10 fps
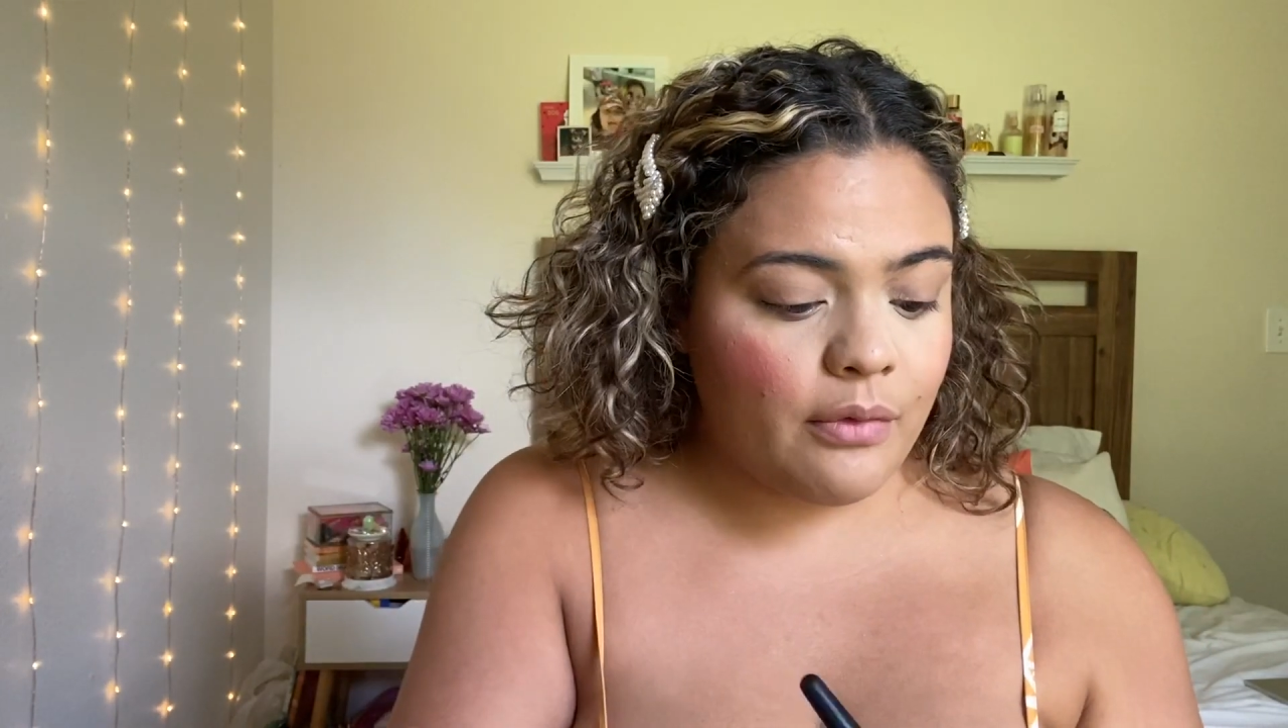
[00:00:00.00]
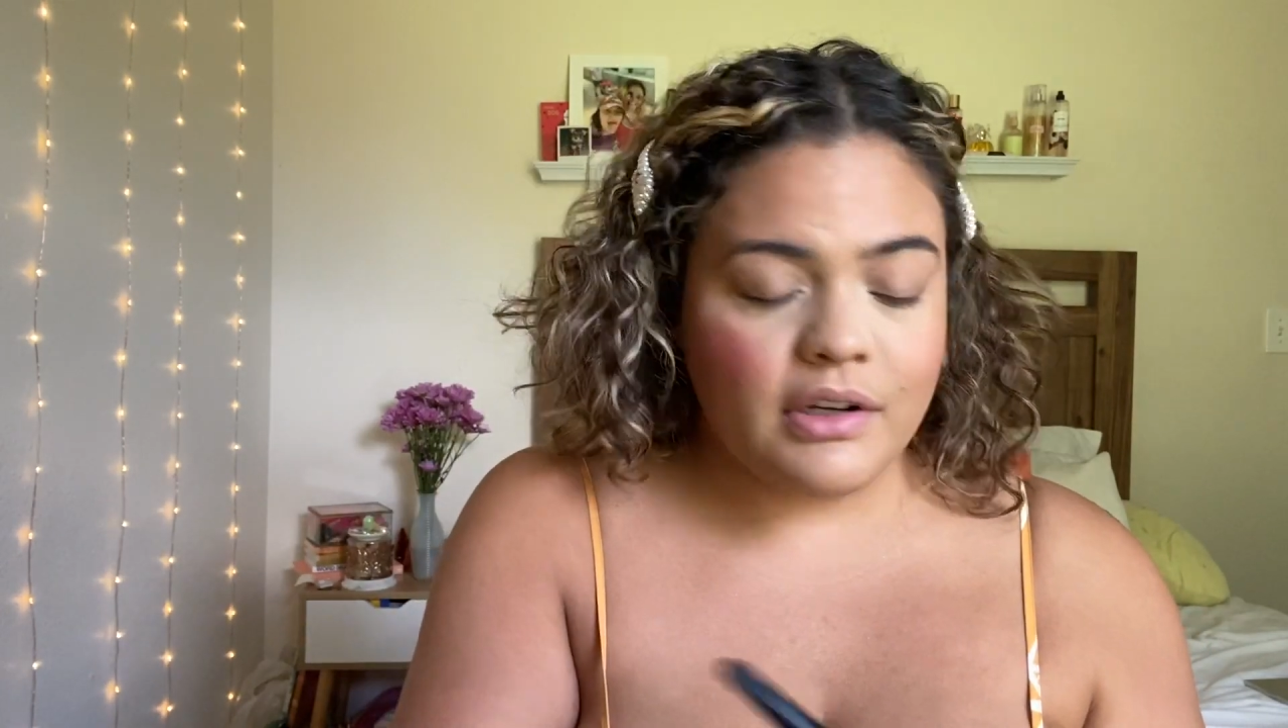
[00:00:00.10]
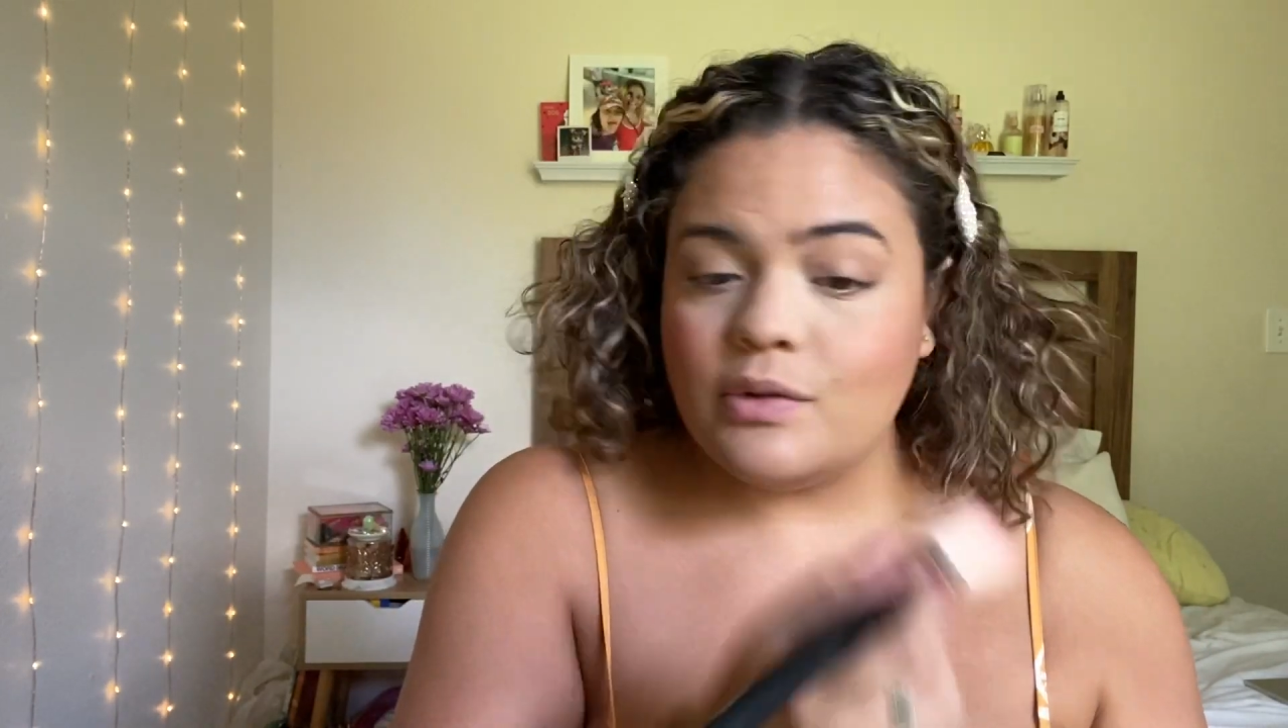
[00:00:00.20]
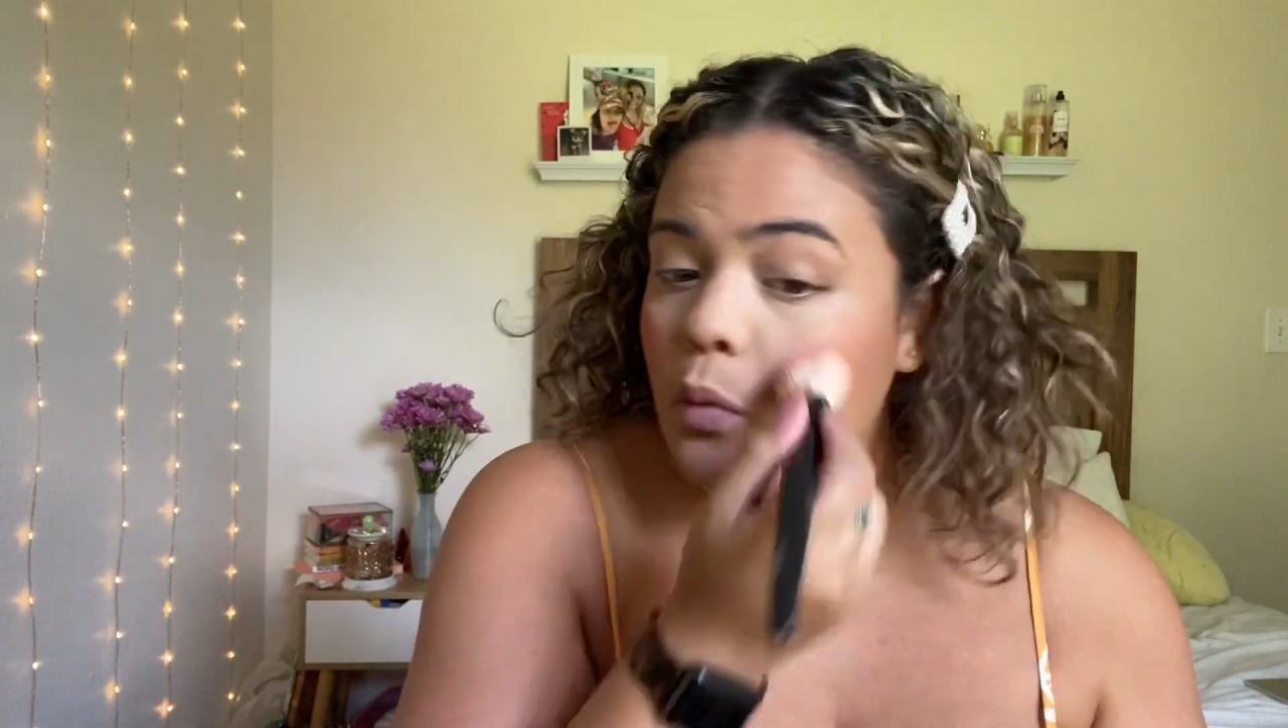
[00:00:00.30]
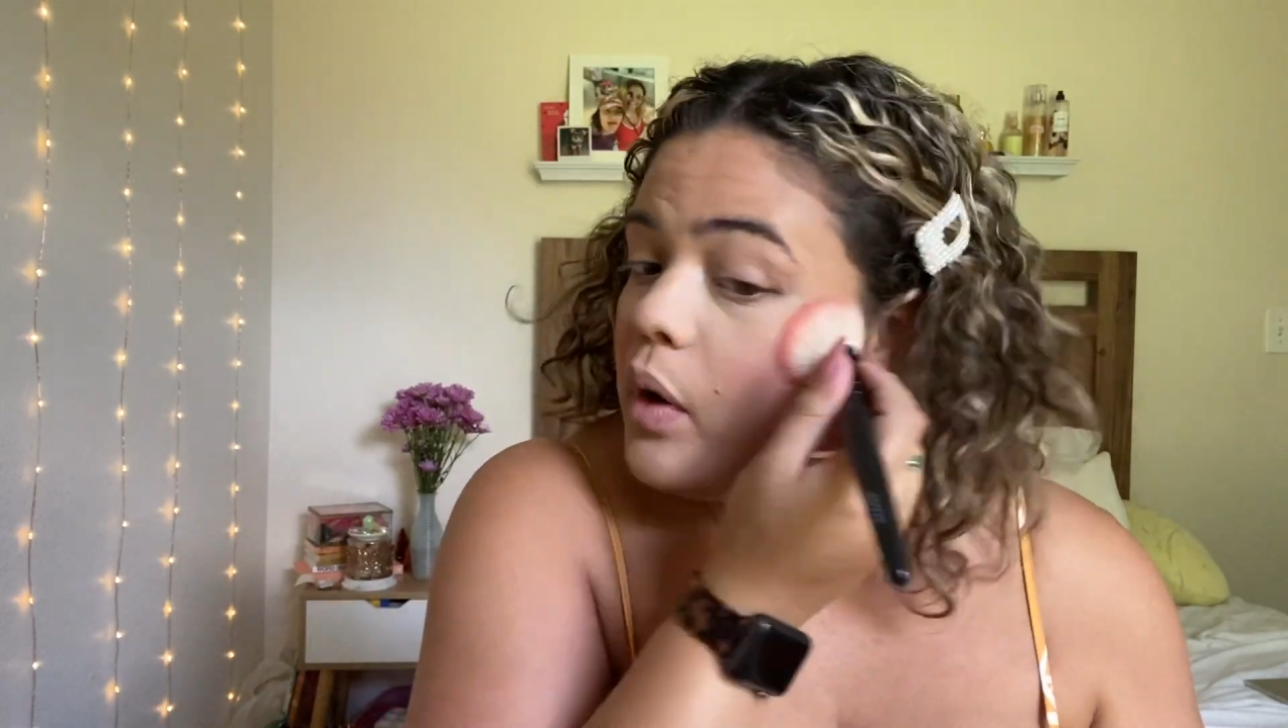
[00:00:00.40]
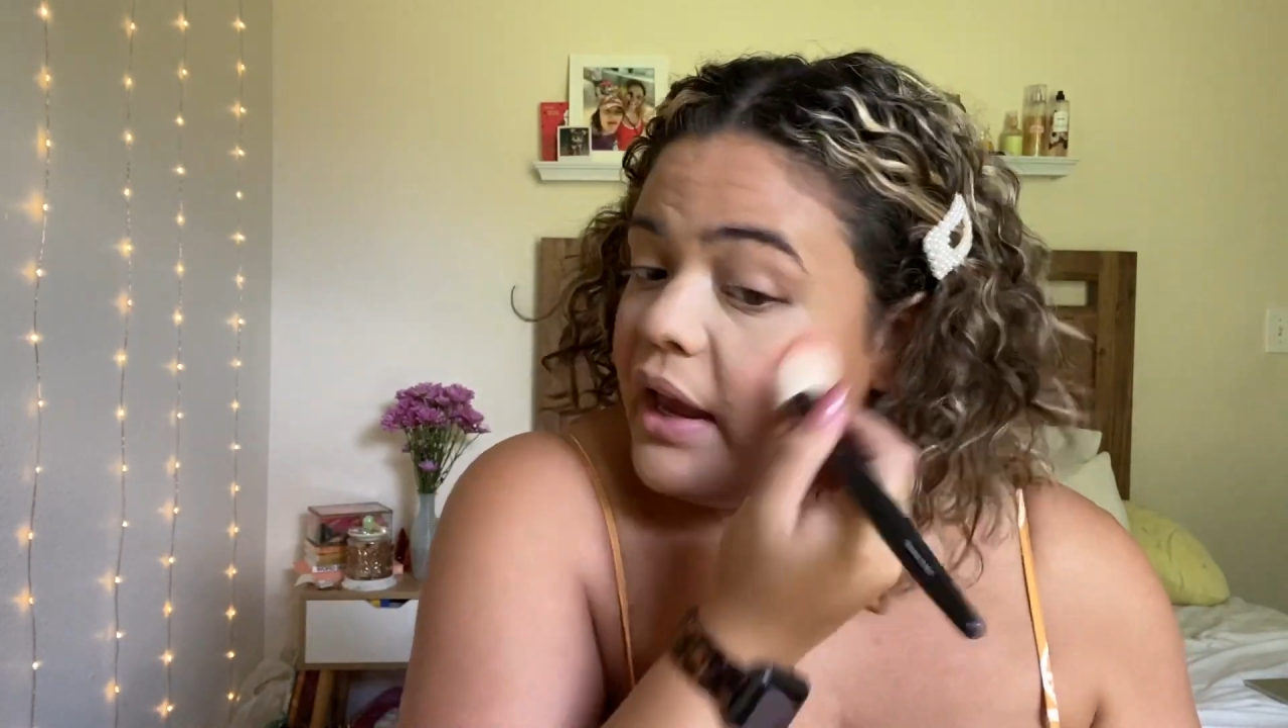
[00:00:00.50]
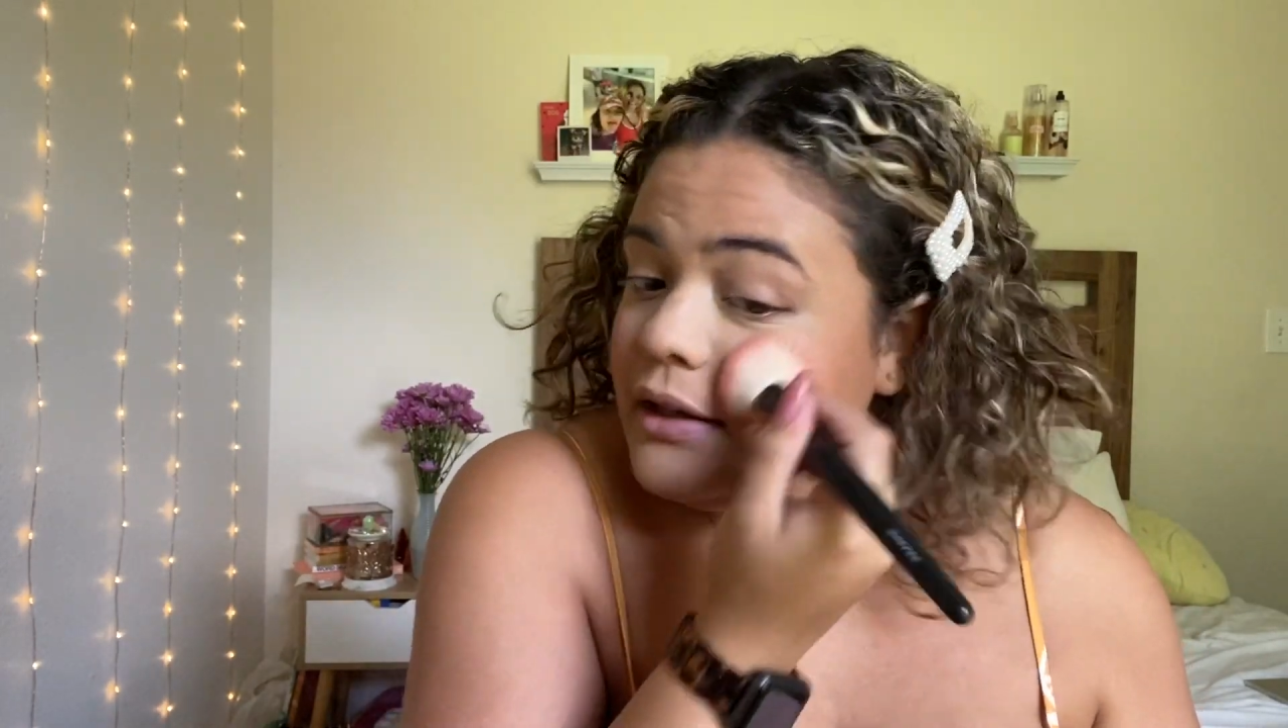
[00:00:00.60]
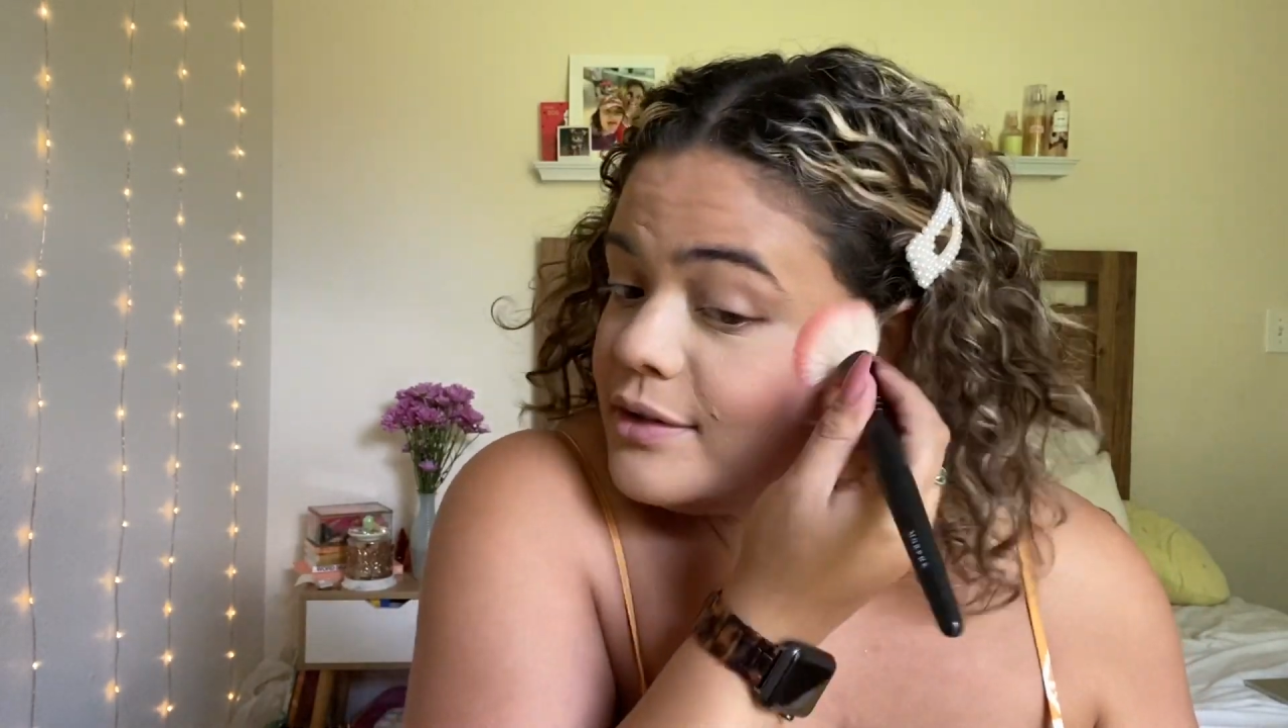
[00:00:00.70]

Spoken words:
one is way